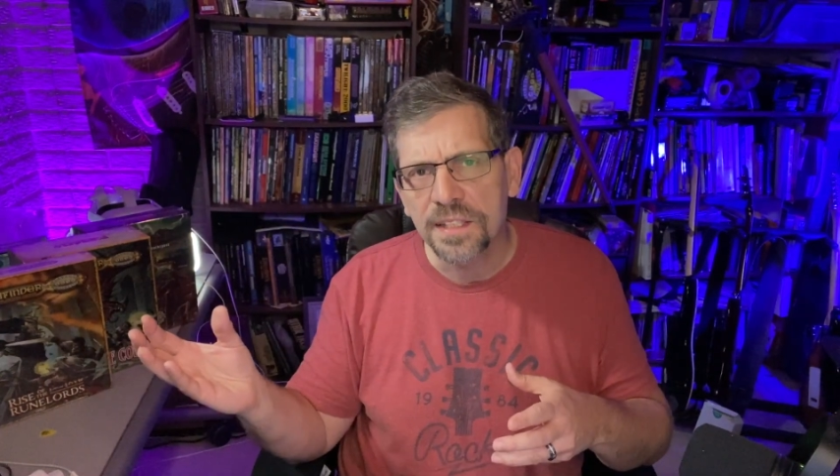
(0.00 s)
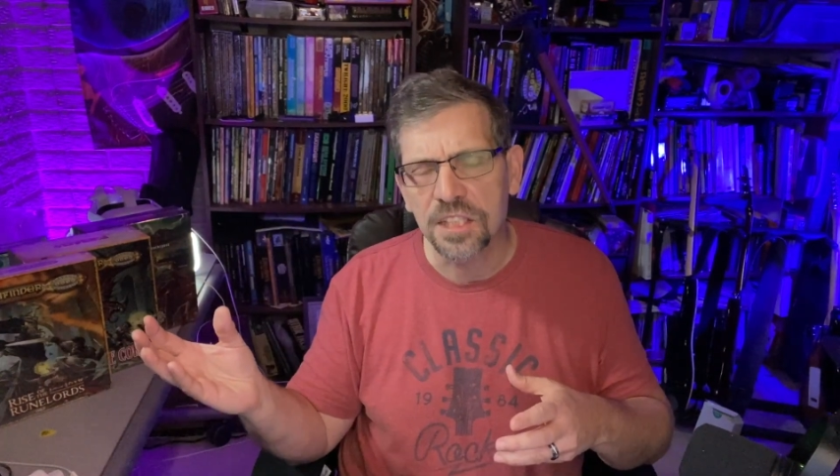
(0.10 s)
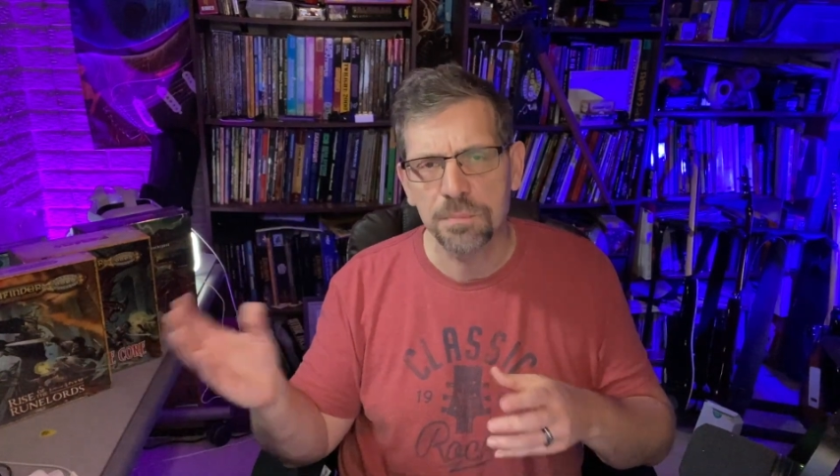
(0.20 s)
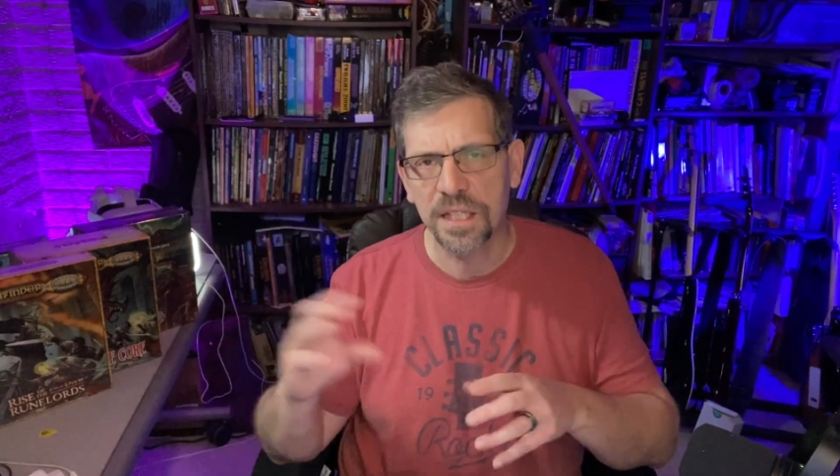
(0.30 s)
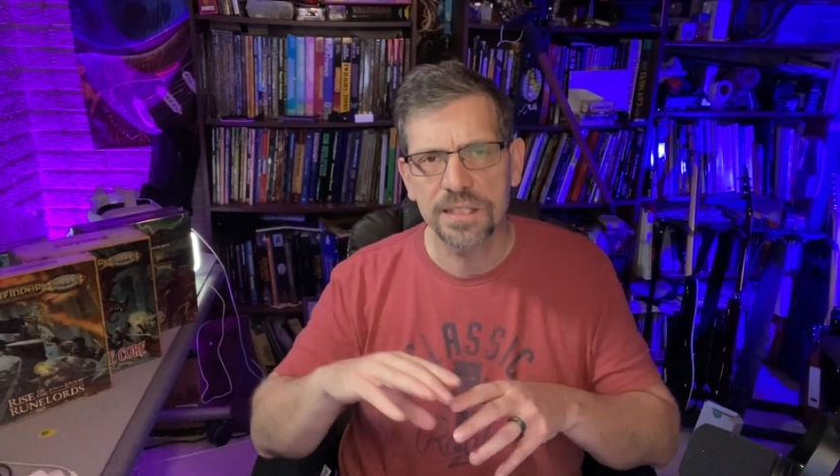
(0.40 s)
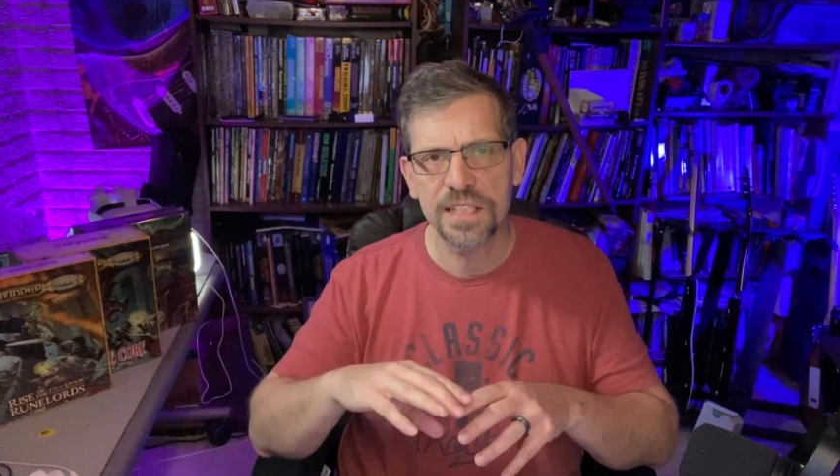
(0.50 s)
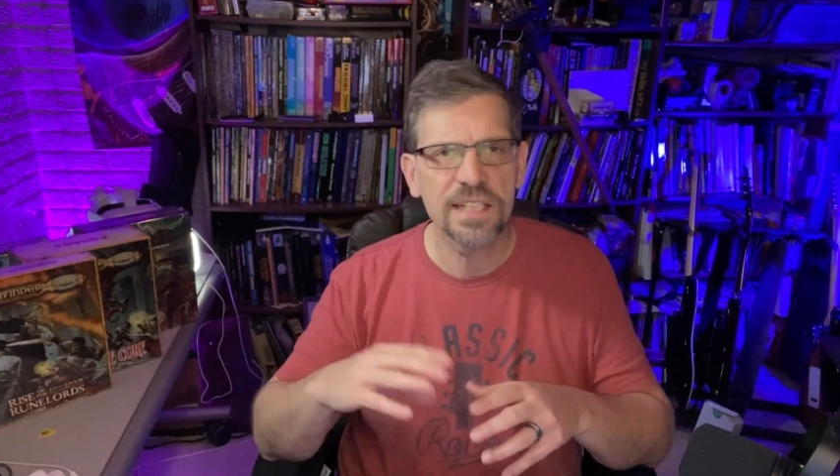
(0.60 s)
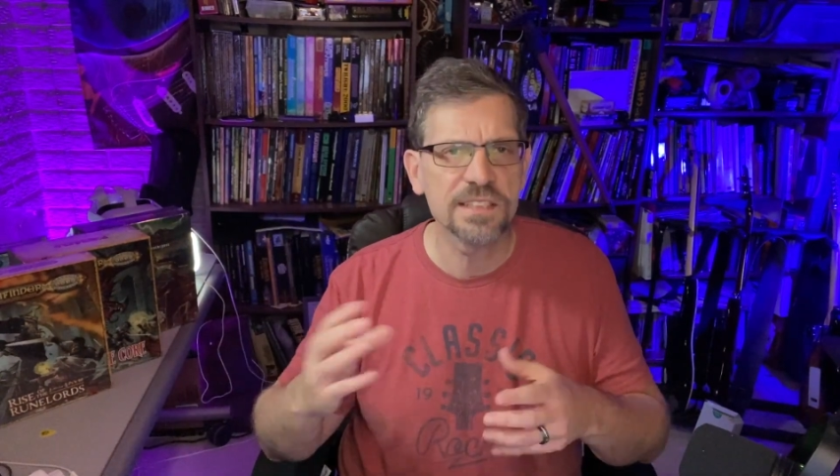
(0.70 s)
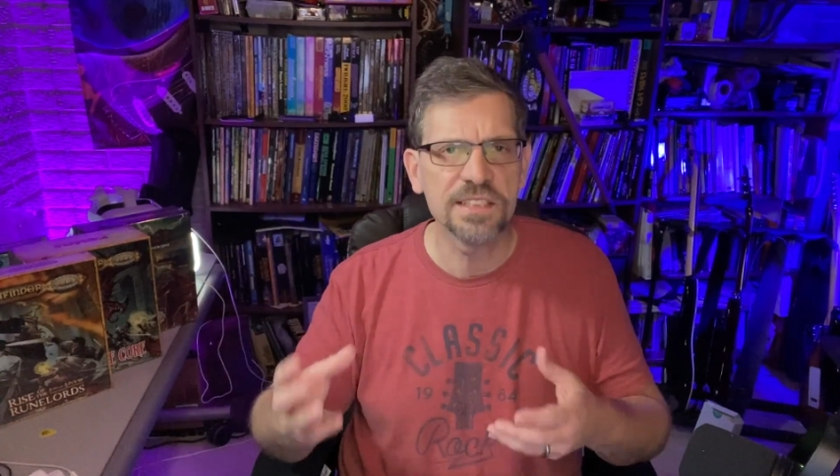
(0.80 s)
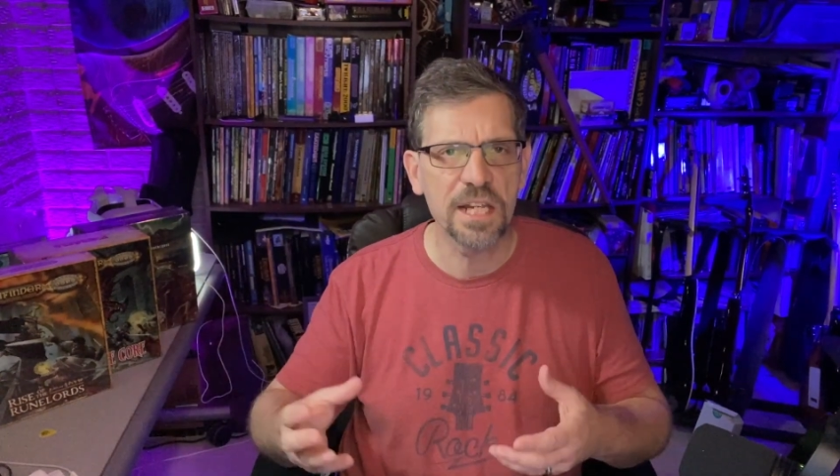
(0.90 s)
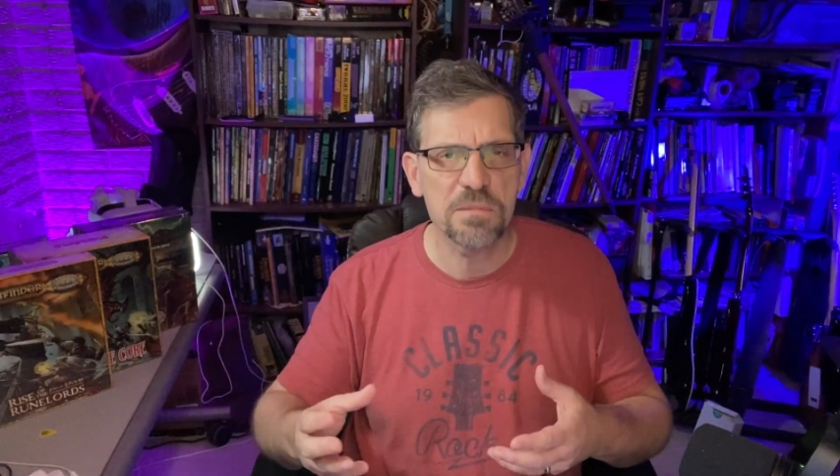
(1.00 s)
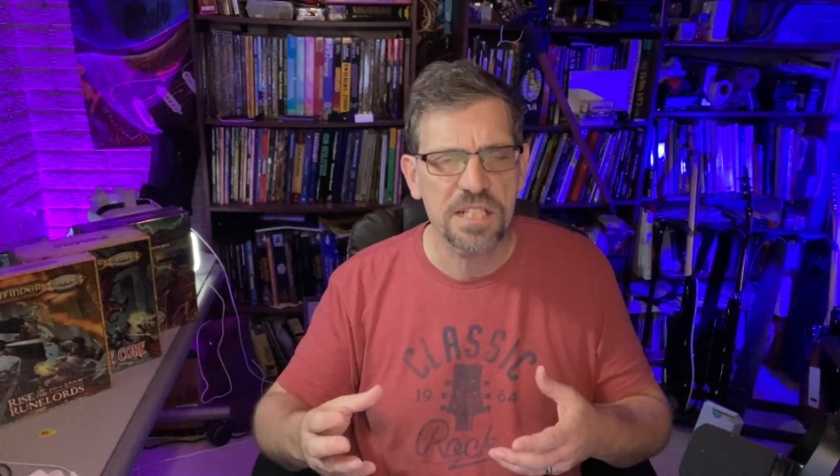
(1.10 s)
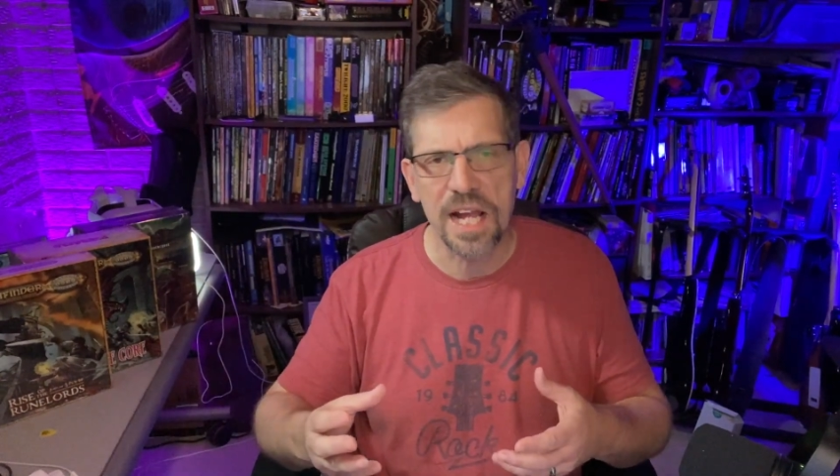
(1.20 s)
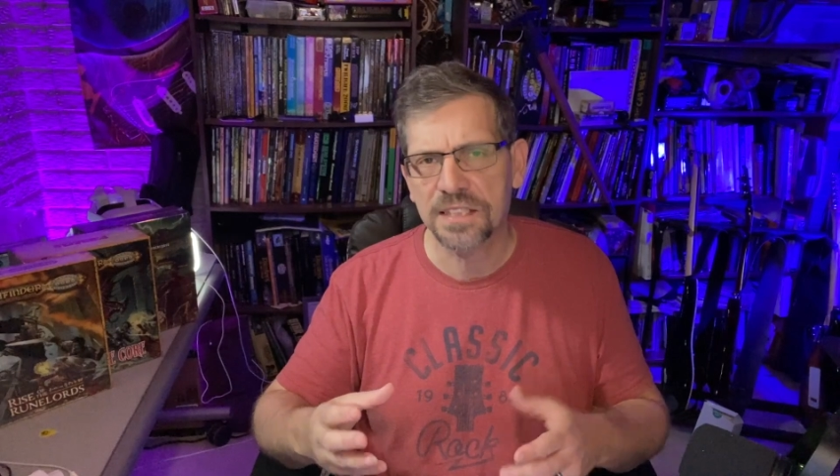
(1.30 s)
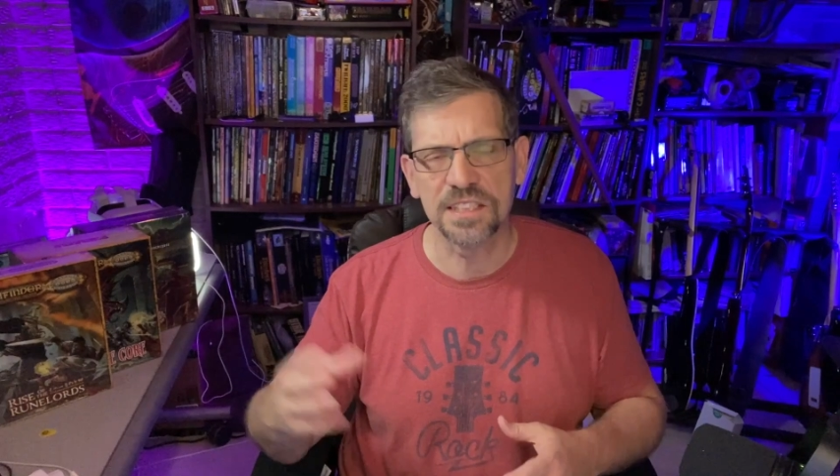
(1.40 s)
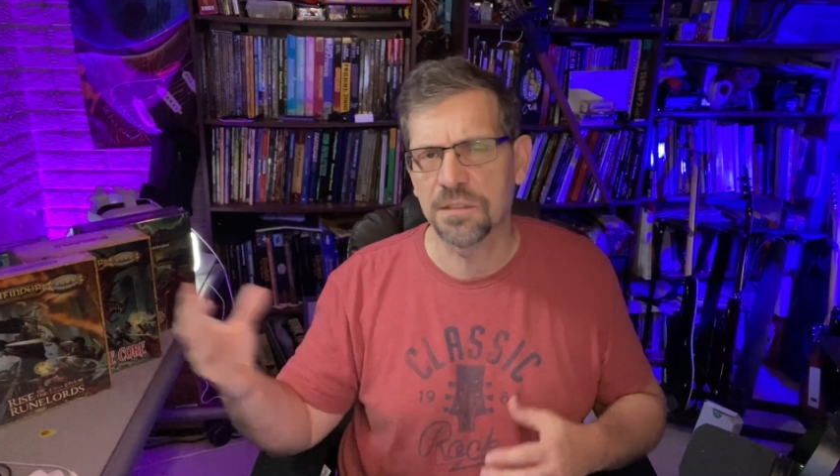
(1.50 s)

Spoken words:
Just because it has the same stats